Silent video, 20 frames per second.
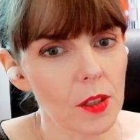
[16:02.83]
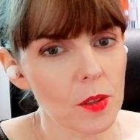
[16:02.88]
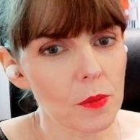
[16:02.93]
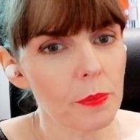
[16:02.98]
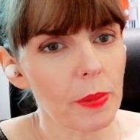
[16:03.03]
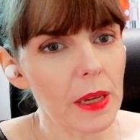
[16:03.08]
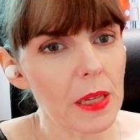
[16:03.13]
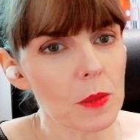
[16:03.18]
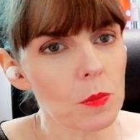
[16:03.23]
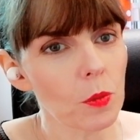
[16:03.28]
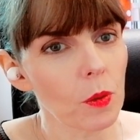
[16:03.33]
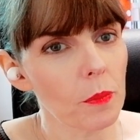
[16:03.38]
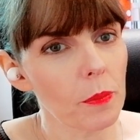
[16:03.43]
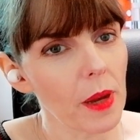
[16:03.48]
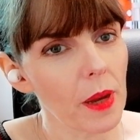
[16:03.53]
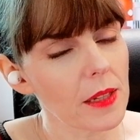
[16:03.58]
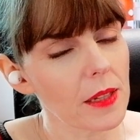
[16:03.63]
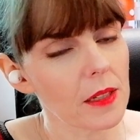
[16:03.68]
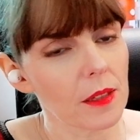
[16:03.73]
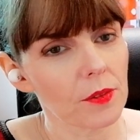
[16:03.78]
Those
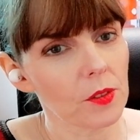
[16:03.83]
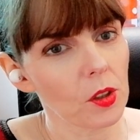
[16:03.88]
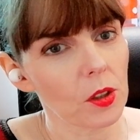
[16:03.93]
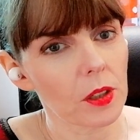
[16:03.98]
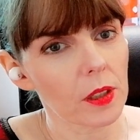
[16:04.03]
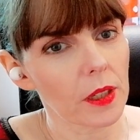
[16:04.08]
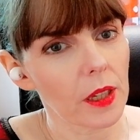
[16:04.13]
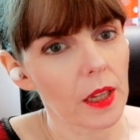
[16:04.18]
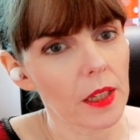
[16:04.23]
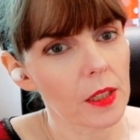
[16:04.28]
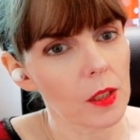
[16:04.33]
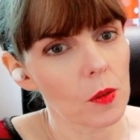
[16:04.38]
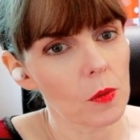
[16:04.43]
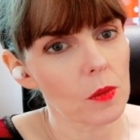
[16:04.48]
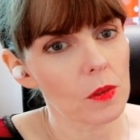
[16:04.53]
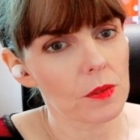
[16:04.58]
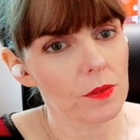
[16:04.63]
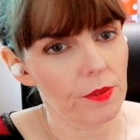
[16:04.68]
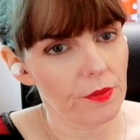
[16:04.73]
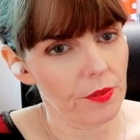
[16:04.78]
baseball bats have got to get
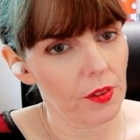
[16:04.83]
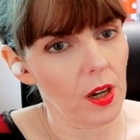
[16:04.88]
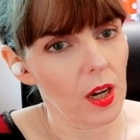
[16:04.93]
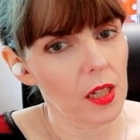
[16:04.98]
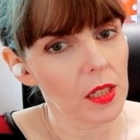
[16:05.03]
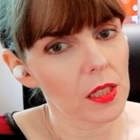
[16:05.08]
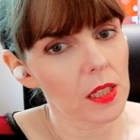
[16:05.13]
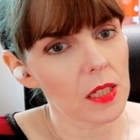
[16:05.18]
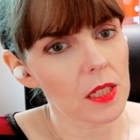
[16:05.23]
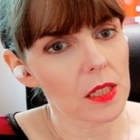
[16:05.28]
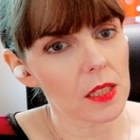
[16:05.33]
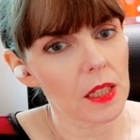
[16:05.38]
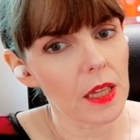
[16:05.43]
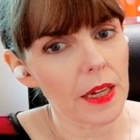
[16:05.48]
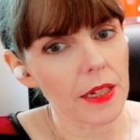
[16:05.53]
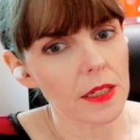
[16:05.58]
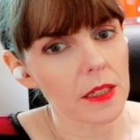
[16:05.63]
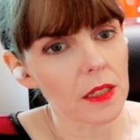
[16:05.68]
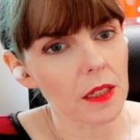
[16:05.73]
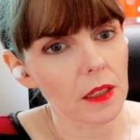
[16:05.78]
used for violence
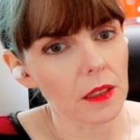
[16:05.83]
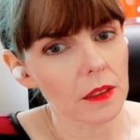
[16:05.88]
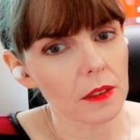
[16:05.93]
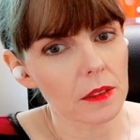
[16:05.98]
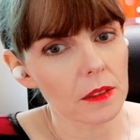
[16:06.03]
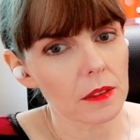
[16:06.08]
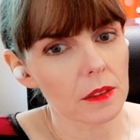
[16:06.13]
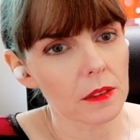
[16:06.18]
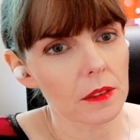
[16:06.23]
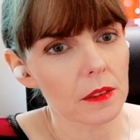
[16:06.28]
later.